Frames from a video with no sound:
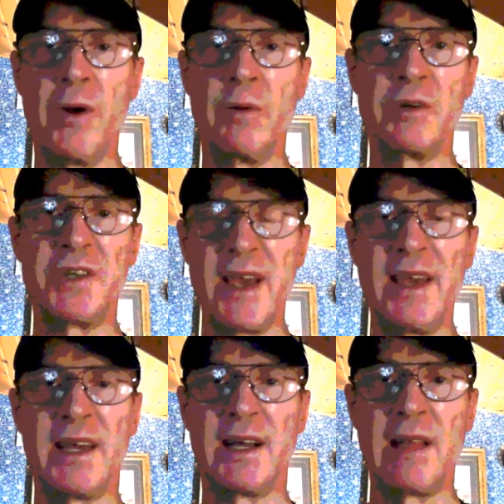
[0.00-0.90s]
and we're
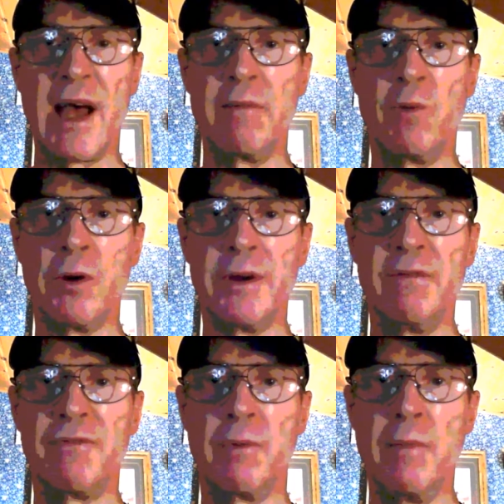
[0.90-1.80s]
taking a lot more
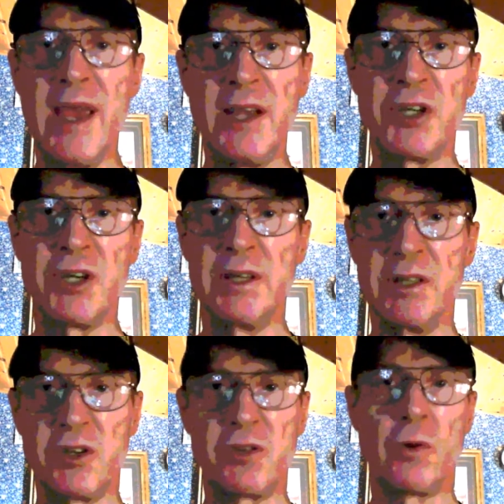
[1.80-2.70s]
information
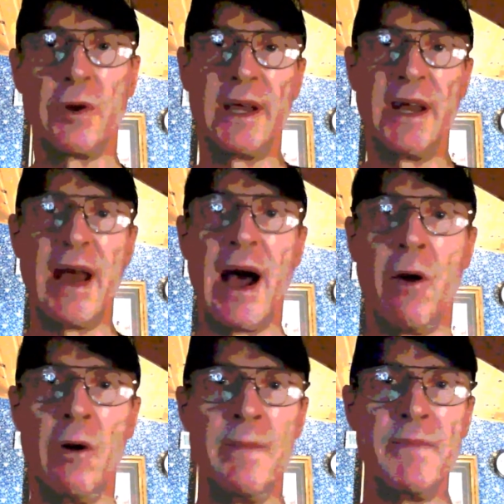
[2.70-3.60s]
and storing it now